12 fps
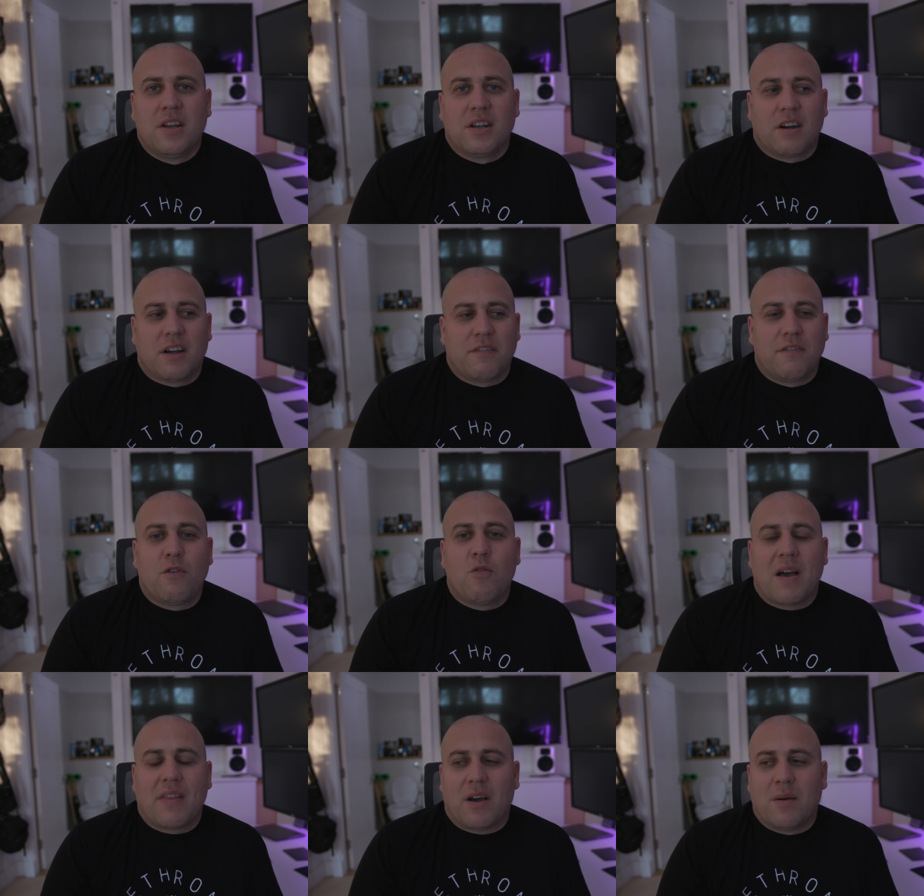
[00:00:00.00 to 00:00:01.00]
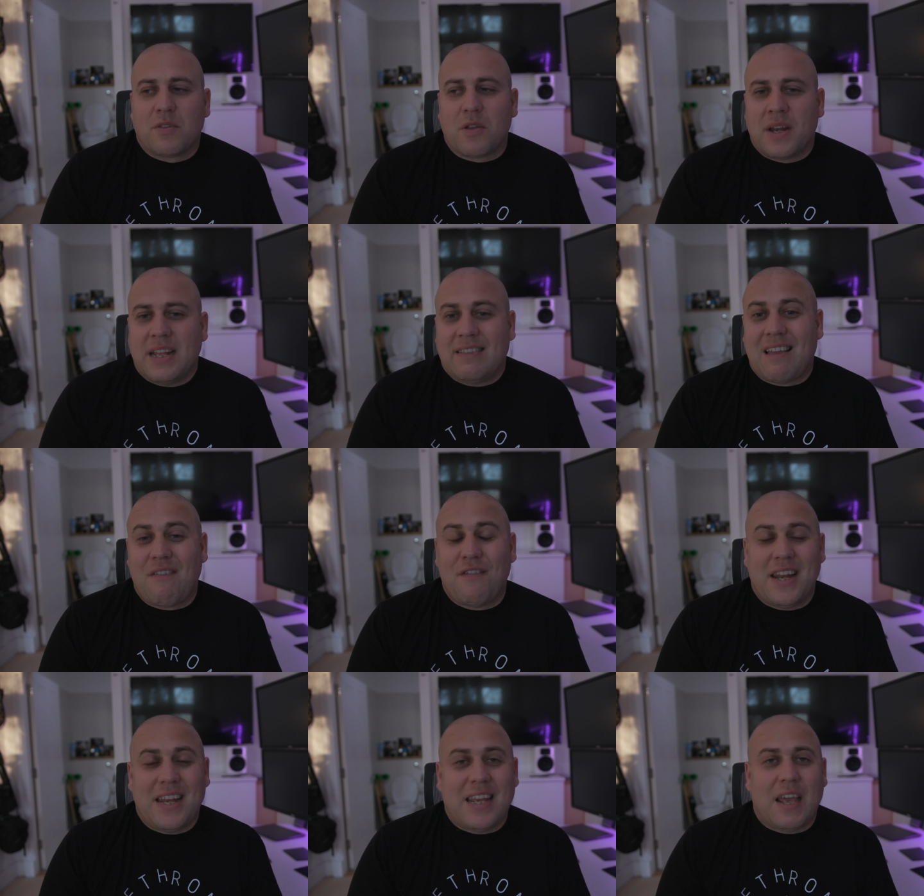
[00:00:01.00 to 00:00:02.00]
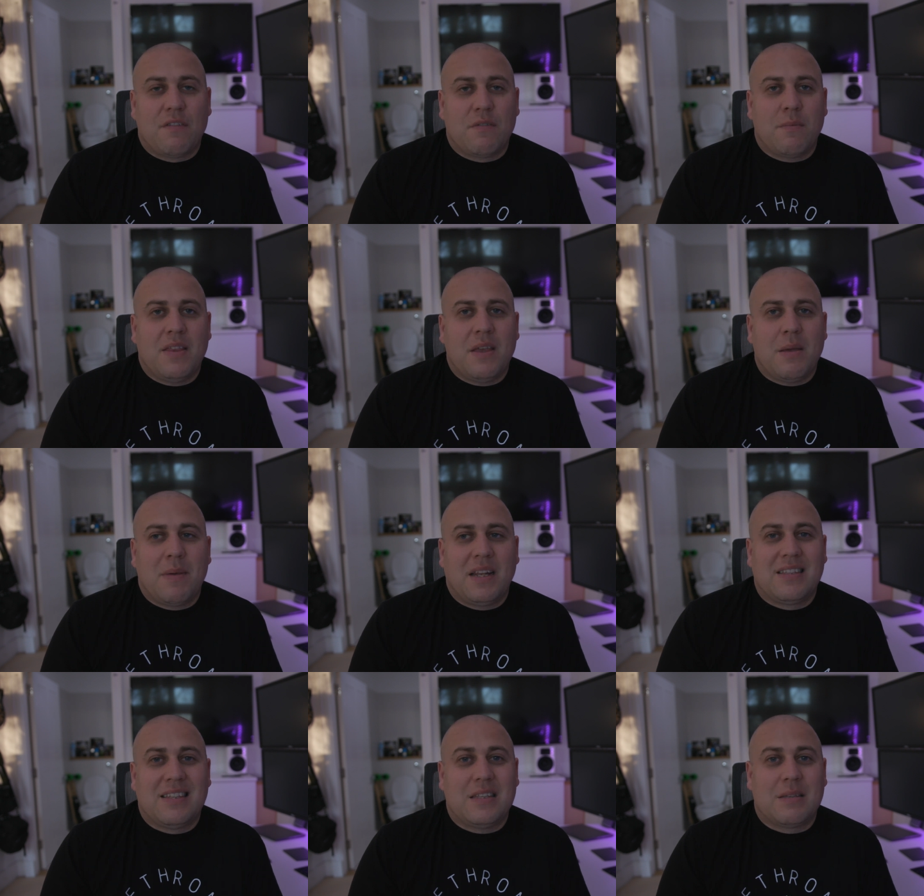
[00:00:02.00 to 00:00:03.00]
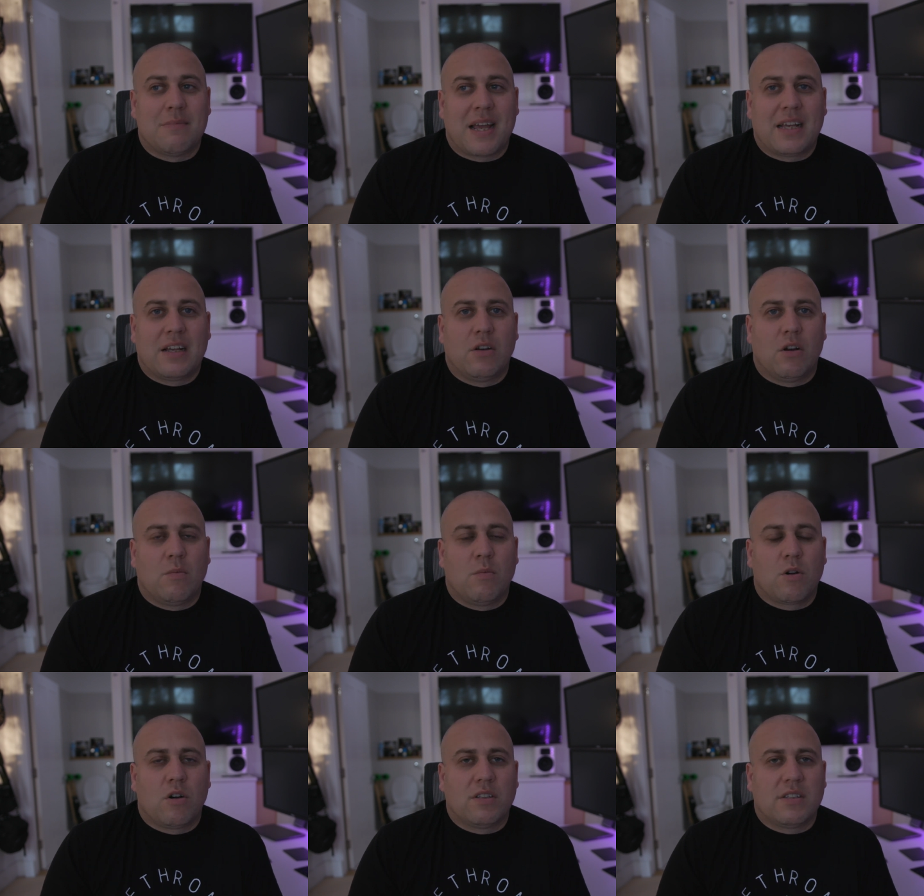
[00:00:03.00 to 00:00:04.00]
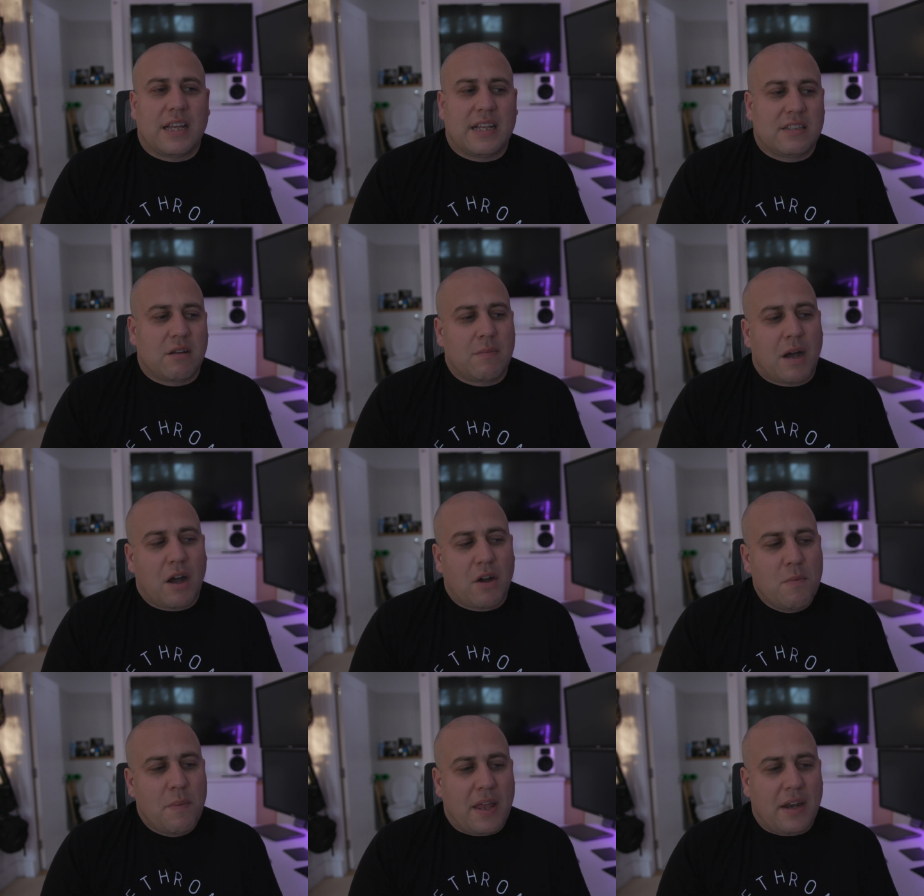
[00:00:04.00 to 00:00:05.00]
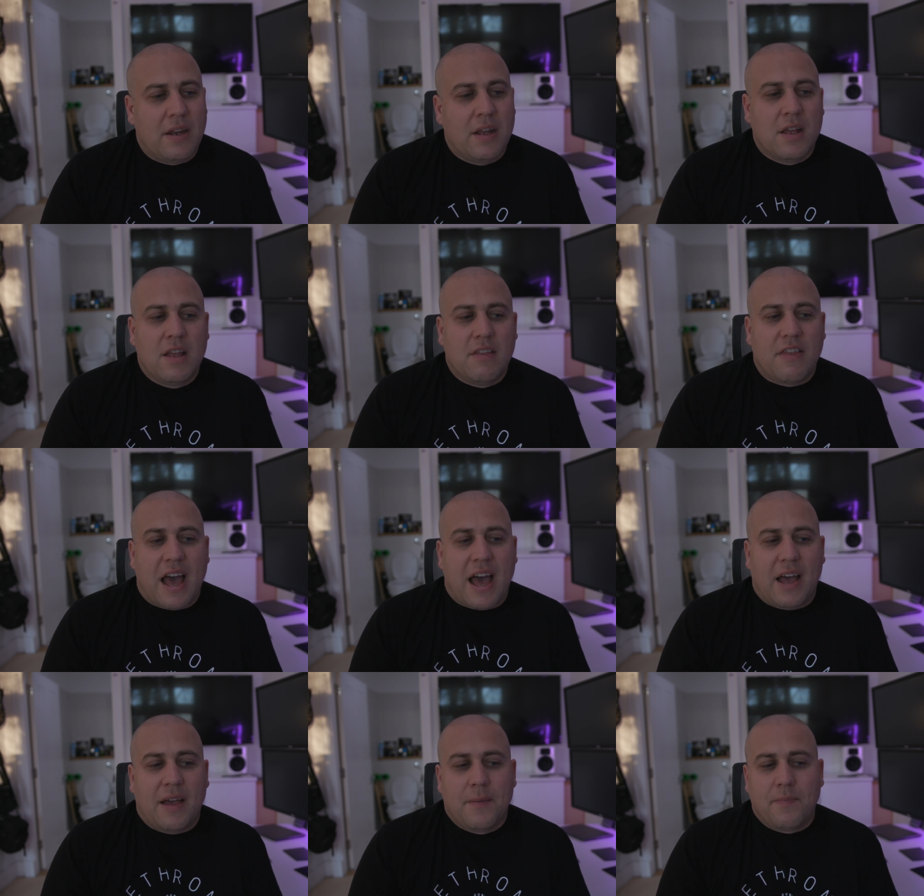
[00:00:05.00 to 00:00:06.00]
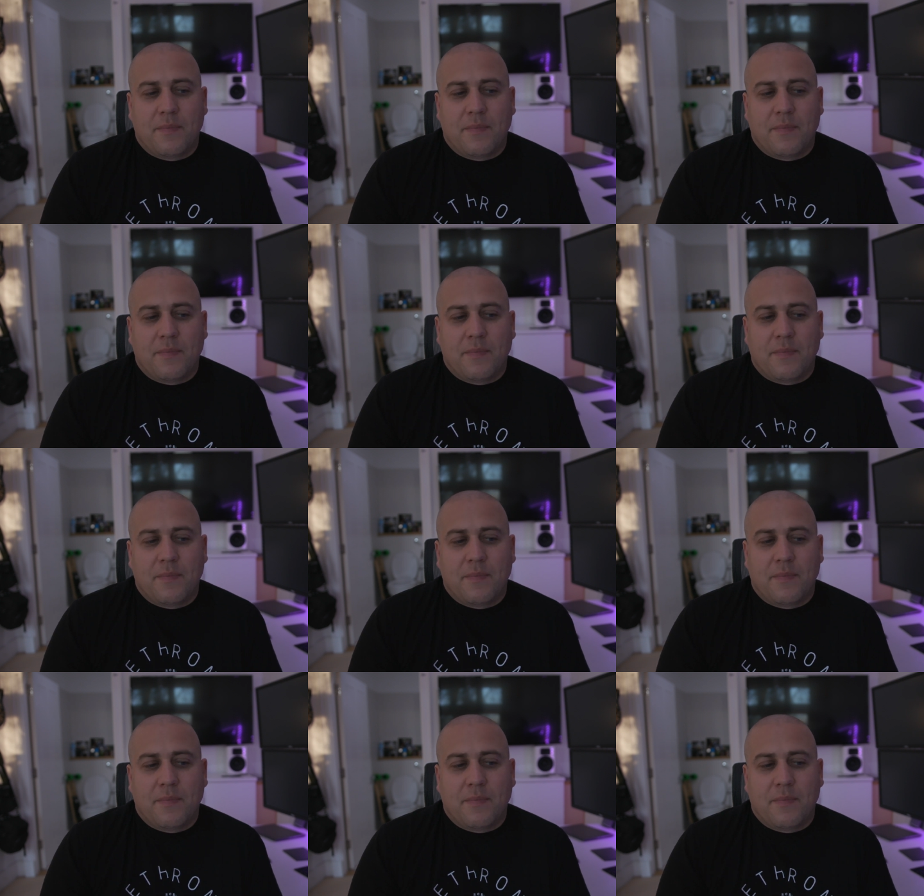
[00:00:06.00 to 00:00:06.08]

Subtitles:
kind of format that I'm doing. It definitely gives me the ability to make a lot more content, so I'm hoping that